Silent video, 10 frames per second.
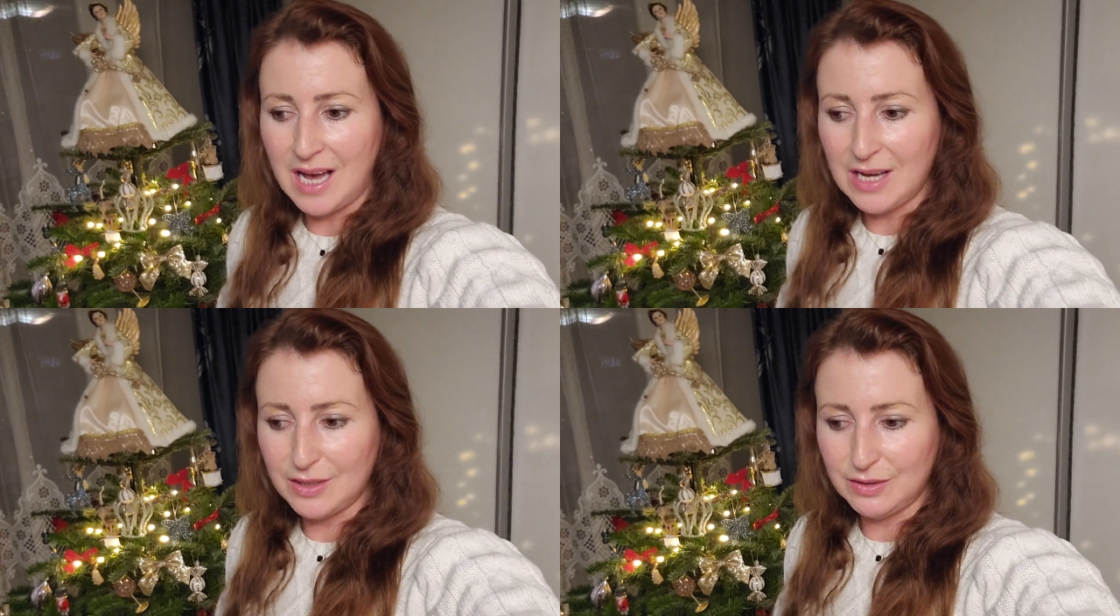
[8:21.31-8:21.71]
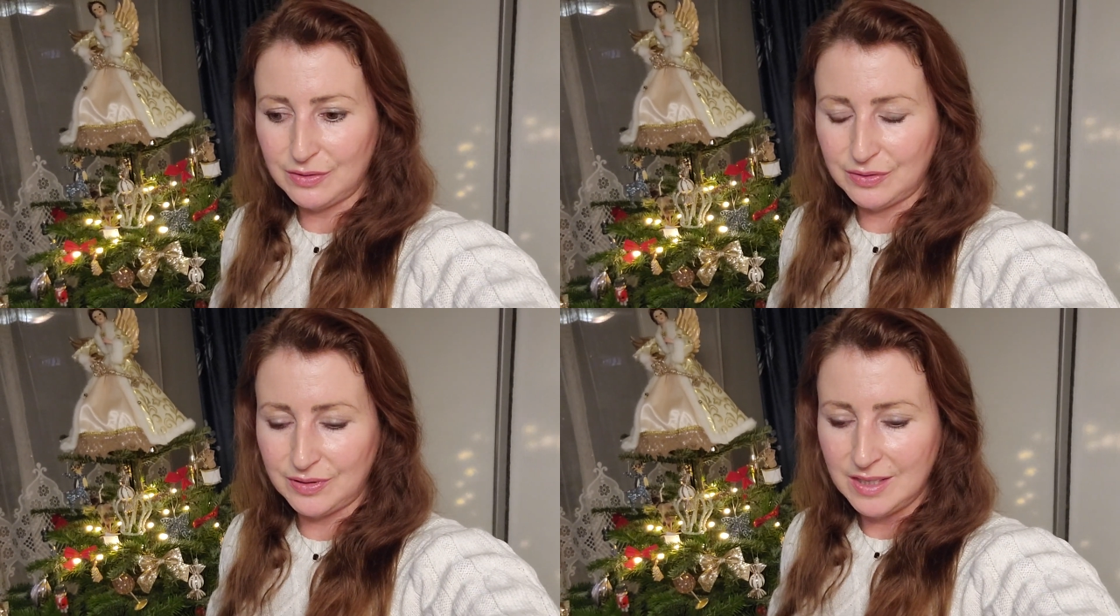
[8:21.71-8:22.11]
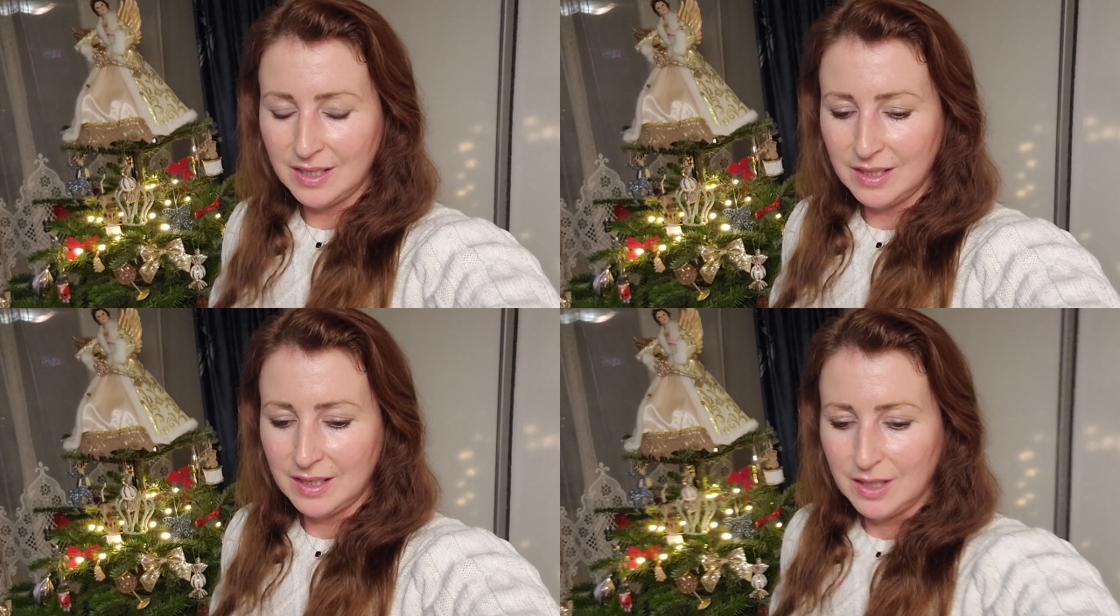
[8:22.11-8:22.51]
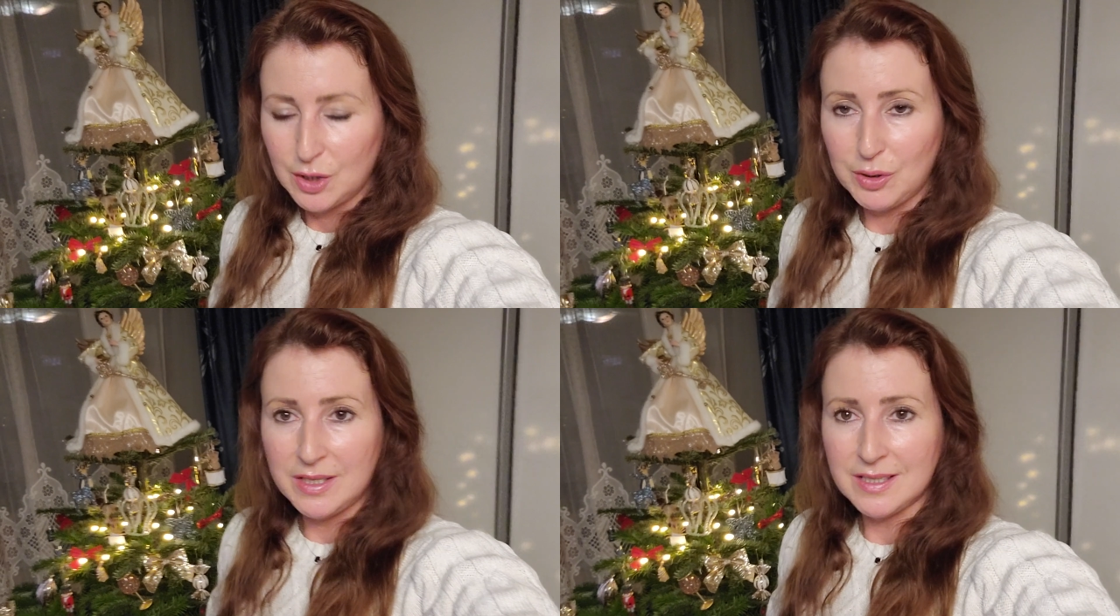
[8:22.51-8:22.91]
kind of
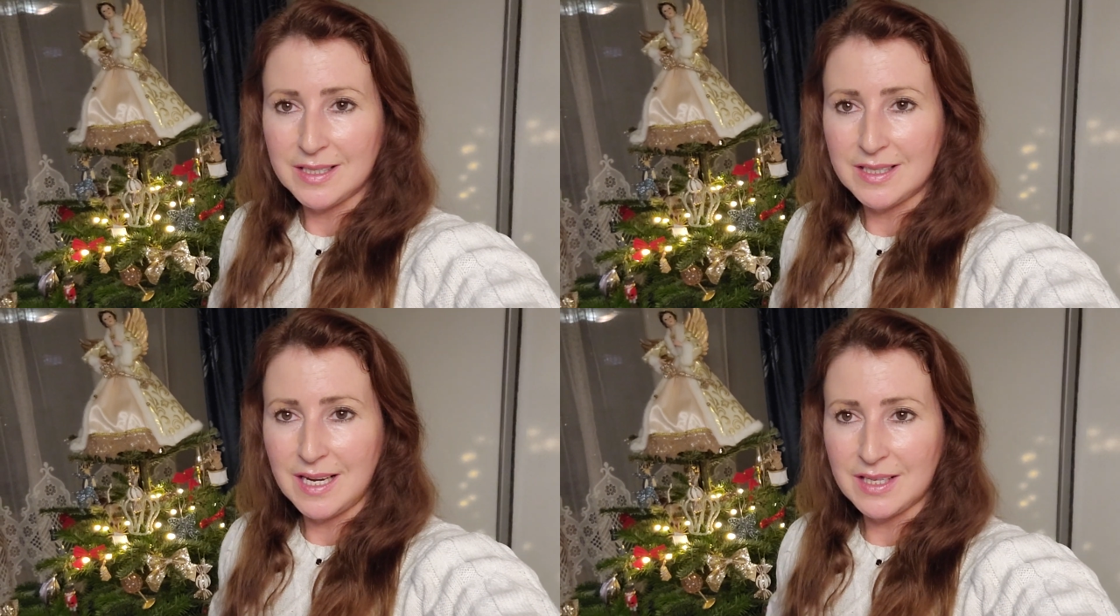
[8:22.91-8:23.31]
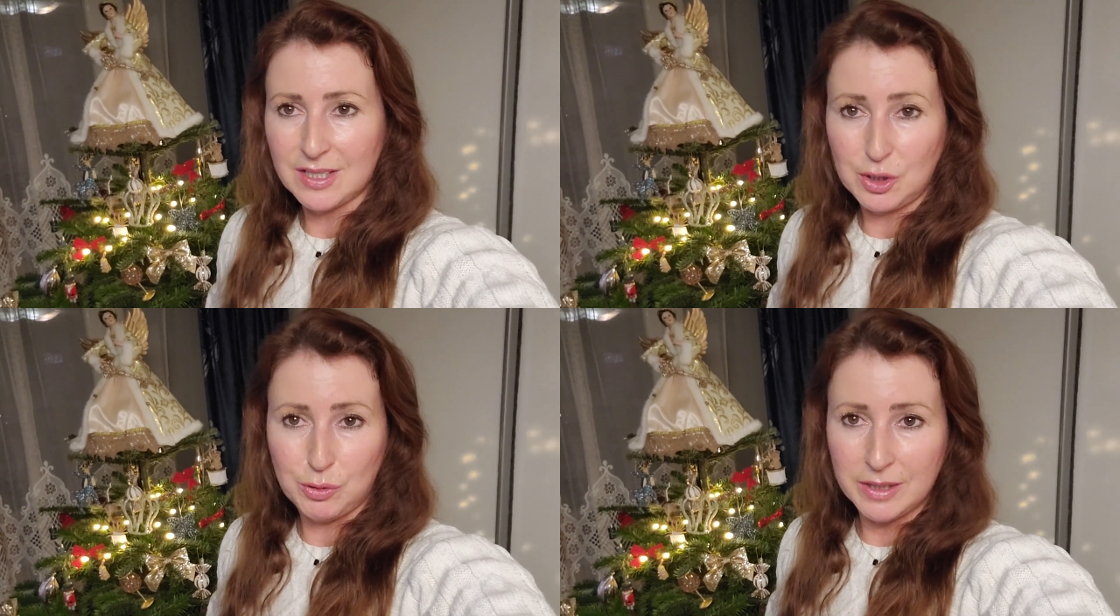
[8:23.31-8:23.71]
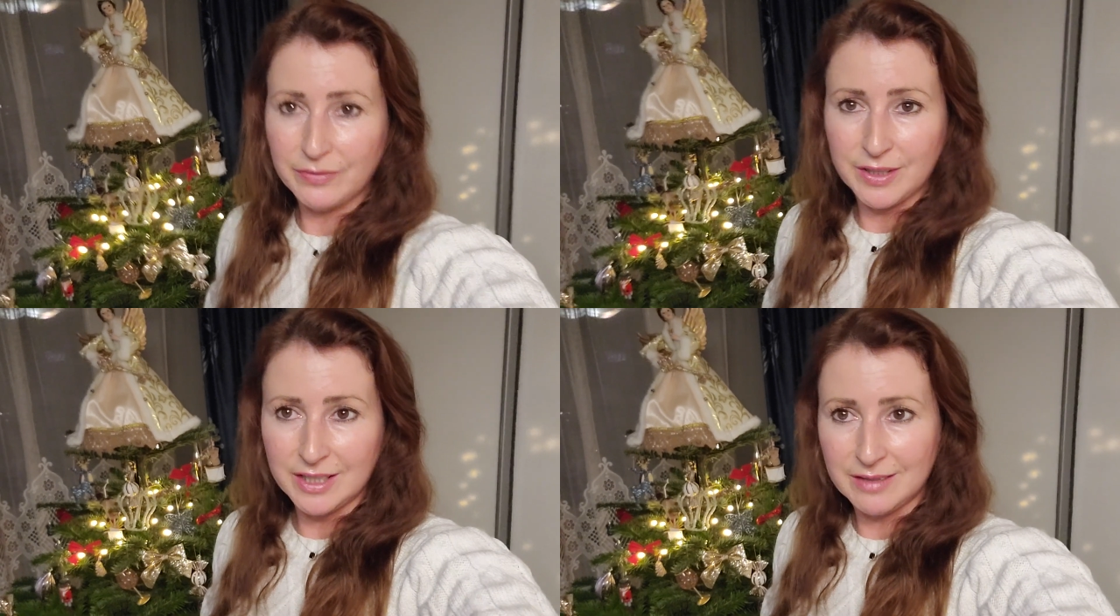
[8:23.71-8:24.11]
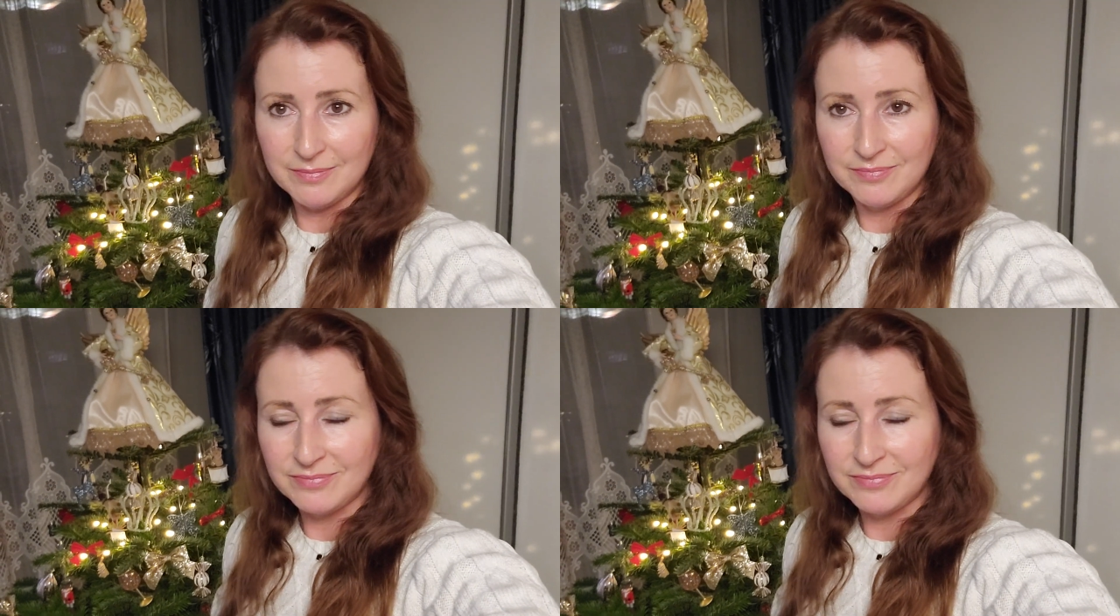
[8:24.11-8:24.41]
treated as a trivia,